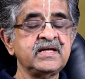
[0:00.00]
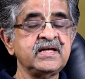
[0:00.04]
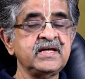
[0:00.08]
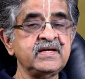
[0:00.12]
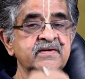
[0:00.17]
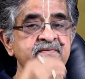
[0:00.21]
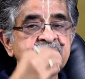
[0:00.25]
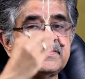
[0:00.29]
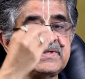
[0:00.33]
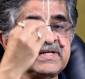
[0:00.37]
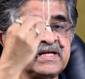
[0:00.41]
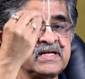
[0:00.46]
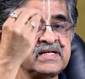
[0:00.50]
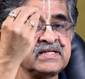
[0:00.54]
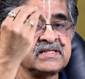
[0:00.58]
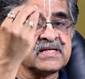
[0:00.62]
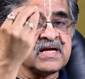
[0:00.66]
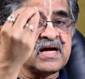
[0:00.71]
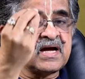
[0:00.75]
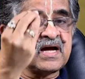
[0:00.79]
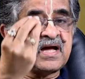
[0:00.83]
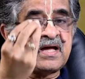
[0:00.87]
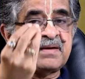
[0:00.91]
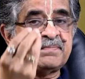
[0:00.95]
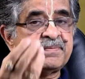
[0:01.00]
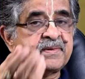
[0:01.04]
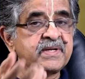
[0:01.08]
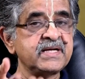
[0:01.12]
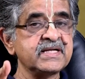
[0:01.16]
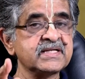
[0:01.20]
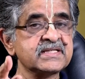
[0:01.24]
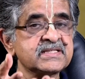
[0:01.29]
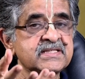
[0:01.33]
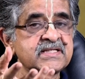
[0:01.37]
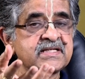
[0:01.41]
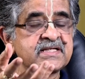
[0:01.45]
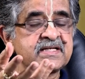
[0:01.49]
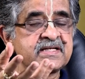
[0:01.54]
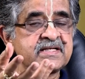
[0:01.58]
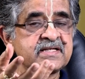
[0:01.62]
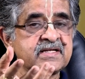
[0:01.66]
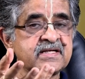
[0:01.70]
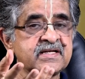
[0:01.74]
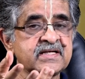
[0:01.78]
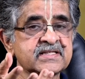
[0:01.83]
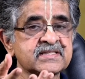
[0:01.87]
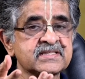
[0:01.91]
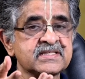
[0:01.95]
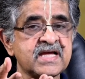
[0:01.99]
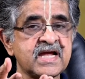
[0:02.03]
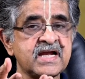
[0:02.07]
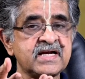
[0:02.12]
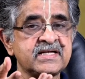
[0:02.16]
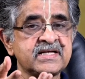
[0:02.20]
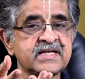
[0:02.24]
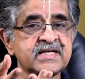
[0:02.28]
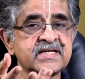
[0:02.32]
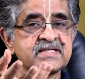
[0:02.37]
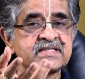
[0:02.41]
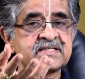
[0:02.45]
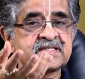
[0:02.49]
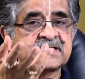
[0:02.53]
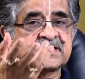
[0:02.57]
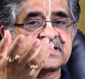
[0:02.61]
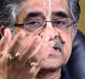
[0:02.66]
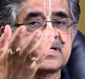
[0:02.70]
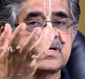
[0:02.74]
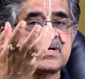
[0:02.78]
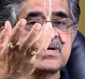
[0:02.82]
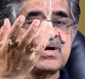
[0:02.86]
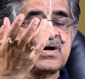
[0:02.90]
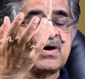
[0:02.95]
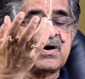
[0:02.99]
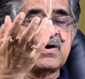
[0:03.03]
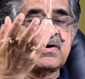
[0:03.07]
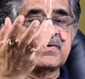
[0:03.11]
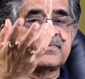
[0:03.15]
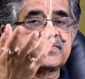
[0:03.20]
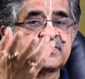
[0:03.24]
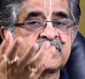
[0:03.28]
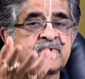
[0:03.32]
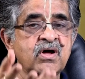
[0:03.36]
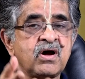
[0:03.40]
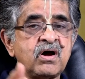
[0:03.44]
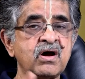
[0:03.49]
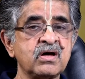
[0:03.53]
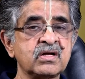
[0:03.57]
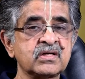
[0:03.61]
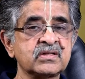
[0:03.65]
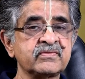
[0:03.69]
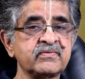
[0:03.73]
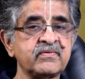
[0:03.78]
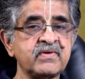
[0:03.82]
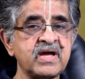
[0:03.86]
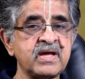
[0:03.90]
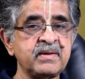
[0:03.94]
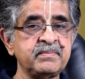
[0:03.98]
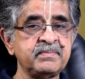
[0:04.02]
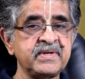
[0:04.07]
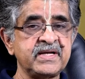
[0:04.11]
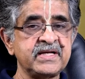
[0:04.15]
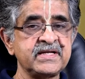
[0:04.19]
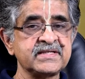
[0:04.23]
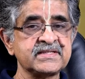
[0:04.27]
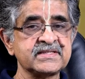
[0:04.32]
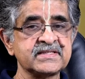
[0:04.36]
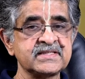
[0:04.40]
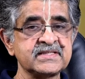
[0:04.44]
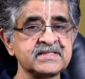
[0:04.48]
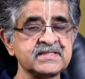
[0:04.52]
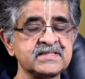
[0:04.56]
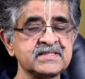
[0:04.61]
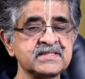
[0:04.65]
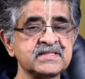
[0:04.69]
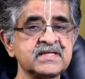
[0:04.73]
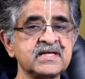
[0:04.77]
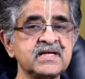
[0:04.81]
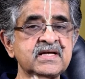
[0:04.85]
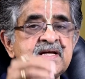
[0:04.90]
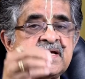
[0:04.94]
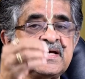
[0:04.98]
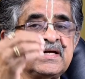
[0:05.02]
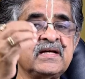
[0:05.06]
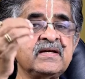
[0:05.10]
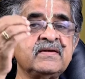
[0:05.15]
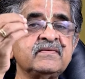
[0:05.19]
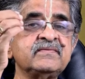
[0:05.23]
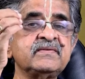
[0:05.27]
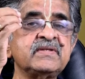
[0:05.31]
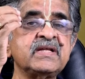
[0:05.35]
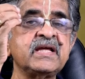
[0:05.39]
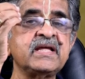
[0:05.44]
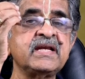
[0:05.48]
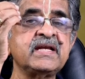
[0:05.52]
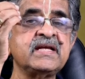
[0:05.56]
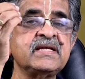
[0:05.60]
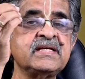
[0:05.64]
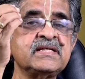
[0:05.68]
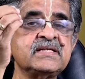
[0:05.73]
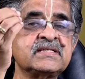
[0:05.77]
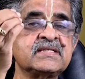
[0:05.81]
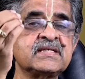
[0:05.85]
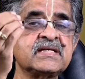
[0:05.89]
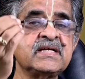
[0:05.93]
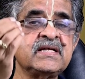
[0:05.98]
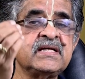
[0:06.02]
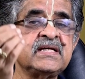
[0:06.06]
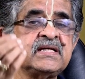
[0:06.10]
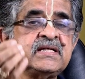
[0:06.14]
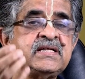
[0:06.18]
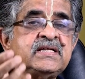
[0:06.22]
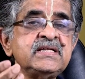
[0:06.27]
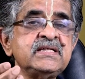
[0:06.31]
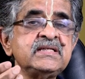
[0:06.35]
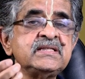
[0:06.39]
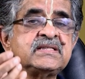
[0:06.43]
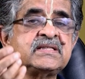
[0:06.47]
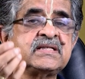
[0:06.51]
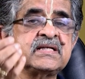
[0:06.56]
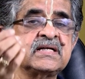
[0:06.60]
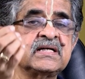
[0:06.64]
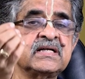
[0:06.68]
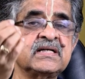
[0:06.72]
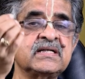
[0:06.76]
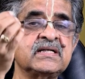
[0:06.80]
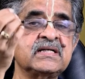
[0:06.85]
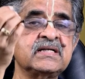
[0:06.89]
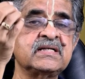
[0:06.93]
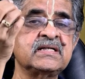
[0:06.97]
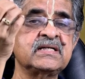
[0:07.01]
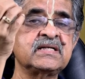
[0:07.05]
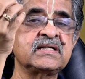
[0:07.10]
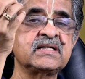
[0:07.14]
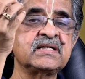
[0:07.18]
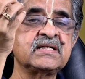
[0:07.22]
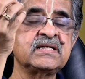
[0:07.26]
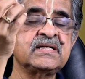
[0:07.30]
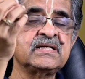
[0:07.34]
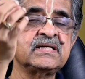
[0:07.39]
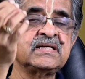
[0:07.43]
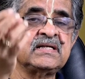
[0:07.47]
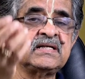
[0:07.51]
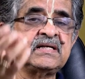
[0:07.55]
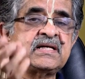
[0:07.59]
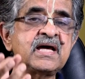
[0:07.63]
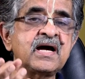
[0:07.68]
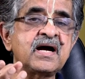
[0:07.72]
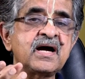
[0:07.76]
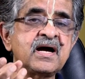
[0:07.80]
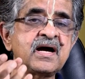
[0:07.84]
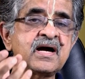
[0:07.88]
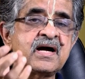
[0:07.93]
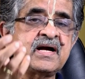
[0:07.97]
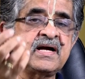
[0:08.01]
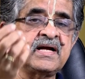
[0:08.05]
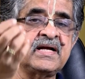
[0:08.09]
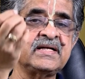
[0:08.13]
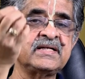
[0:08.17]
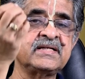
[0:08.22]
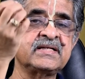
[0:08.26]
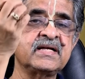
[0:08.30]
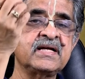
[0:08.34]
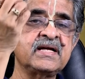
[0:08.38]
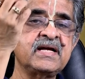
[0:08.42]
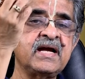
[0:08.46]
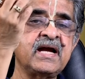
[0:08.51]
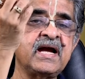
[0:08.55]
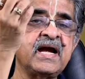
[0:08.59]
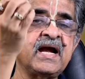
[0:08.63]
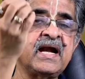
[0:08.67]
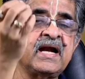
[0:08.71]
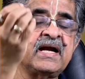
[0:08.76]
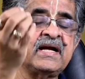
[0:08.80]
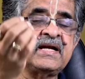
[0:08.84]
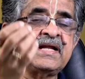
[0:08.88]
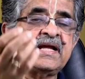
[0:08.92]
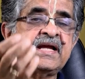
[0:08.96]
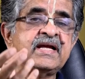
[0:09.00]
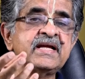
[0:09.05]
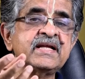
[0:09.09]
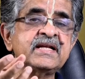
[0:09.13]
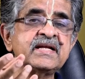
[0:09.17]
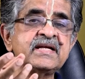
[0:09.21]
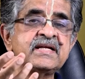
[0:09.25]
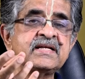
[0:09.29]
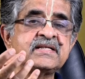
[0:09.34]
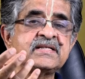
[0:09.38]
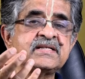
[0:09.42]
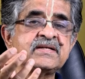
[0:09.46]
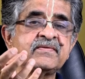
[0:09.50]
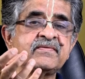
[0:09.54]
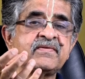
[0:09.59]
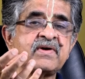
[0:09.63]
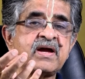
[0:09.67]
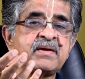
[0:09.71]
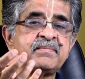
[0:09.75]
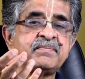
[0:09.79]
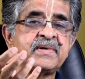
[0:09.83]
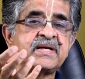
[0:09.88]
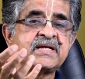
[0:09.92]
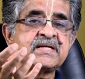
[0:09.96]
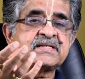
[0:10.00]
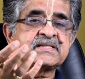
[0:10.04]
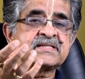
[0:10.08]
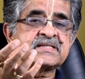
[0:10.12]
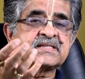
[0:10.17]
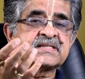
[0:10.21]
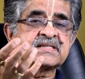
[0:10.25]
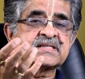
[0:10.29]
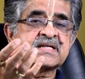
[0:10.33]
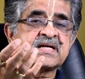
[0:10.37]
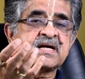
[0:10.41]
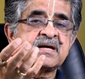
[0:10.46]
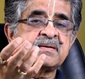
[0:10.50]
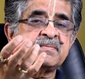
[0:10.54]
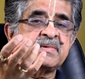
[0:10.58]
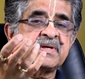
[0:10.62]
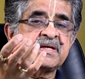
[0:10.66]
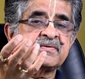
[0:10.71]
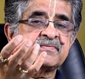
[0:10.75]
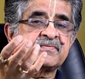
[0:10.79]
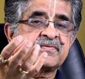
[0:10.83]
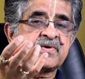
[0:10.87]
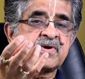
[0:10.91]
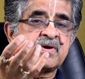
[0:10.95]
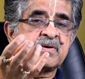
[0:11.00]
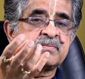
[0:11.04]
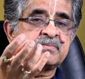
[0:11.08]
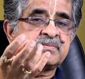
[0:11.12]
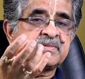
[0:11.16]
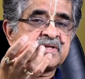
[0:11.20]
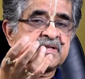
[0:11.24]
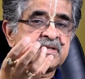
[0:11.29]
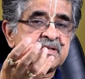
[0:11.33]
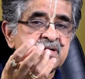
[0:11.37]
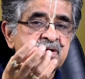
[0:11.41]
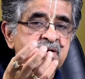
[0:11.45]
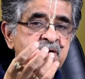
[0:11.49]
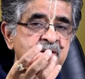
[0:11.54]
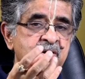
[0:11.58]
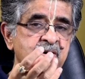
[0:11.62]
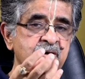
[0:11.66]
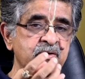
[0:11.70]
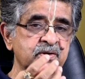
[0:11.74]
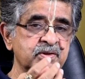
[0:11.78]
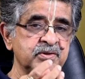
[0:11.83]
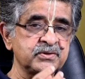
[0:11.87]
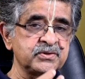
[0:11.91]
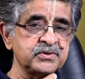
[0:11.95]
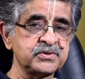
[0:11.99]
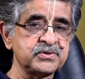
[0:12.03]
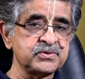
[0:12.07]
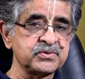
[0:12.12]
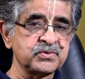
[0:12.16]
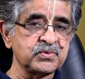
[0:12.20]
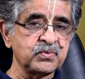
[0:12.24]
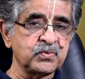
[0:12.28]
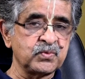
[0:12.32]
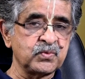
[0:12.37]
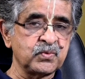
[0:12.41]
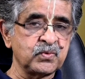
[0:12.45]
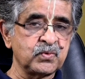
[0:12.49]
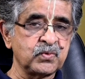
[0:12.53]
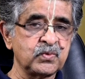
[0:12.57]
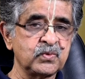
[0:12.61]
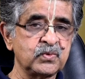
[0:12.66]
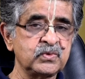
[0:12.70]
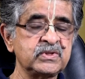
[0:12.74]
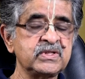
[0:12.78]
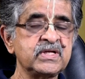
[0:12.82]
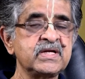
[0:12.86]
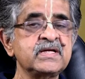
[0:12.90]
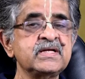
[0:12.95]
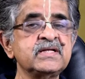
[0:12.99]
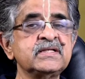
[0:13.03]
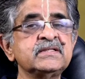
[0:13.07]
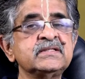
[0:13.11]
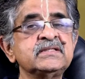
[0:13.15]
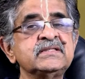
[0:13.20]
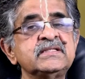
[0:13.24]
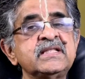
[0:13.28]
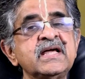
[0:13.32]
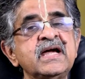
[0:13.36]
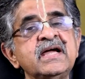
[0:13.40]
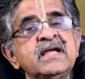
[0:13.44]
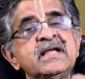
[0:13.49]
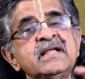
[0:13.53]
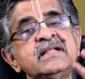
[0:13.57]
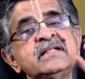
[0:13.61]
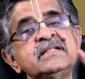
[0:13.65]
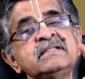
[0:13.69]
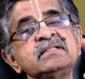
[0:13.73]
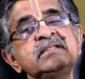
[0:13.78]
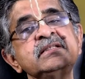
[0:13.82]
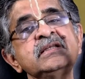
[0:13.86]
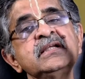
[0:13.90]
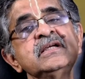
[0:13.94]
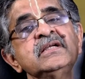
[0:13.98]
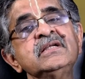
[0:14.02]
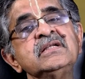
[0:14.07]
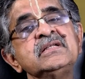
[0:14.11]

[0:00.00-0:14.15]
If there is hyper excitation of north vibrations, if there is ether, light and energy vibrations coming from the north zone, then